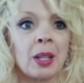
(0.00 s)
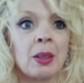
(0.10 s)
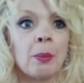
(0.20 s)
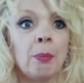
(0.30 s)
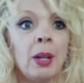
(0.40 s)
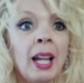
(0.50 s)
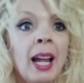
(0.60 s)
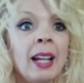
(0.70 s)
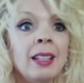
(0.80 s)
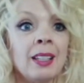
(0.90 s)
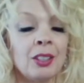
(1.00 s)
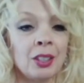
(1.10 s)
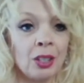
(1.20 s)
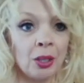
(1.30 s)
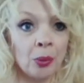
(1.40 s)
the planet
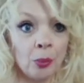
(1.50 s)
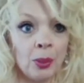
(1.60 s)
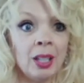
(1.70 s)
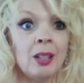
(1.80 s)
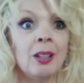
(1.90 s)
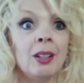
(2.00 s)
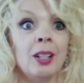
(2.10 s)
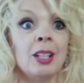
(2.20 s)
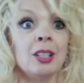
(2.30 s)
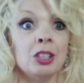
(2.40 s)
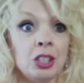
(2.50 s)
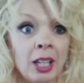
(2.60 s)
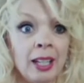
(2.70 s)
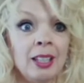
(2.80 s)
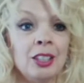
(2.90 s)
will
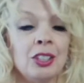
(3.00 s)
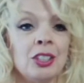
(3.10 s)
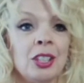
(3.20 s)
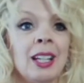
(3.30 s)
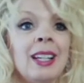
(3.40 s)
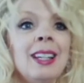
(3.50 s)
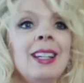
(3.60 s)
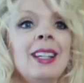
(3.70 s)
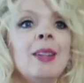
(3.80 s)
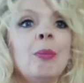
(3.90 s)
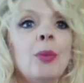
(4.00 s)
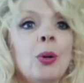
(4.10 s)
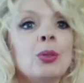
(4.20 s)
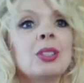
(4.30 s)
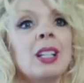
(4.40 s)
change in the
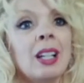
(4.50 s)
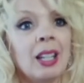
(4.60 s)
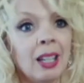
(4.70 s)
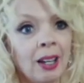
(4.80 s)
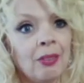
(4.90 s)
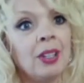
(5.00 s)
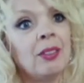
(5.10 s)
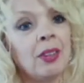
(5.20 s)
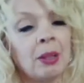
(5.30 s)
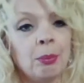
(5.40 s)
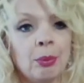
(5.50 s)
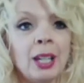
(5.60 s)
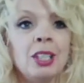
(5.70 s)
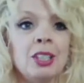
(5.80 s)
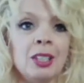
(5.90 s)
most loving
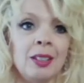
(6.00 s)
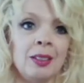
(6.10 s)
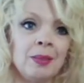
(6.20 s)
vibration.